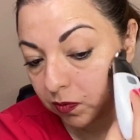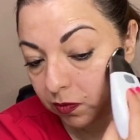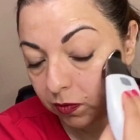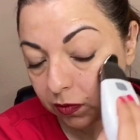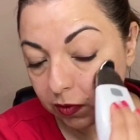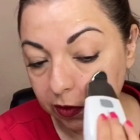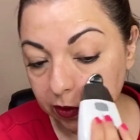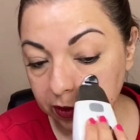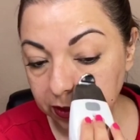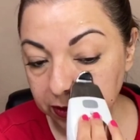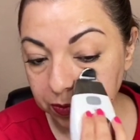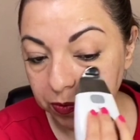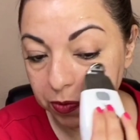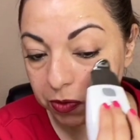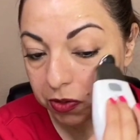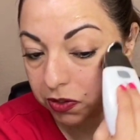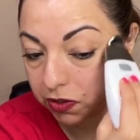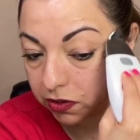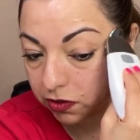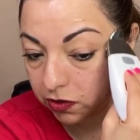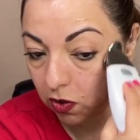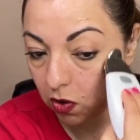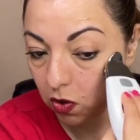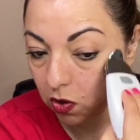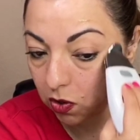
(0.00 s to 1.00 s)
disperse
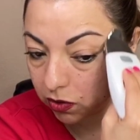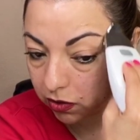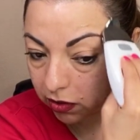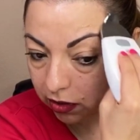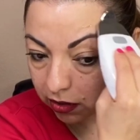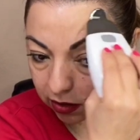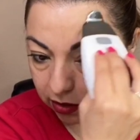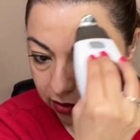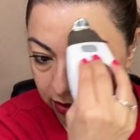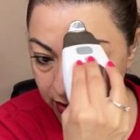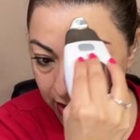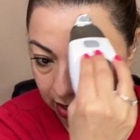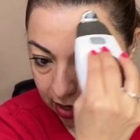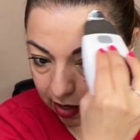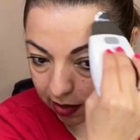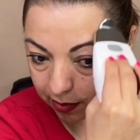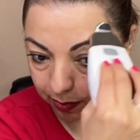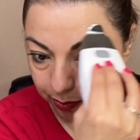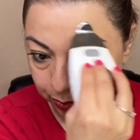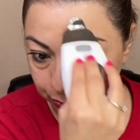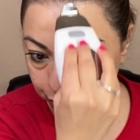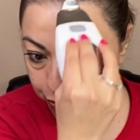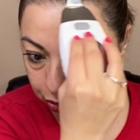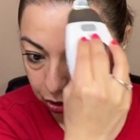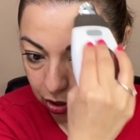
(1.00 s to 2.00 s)
all the
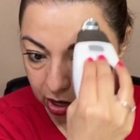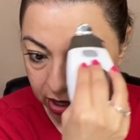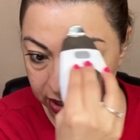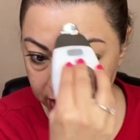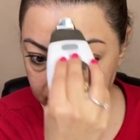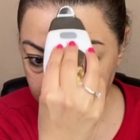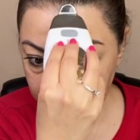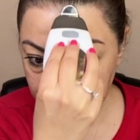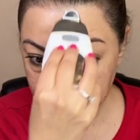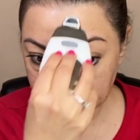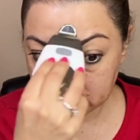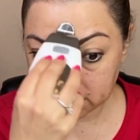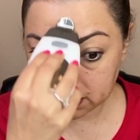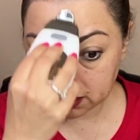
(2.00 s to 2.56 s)
product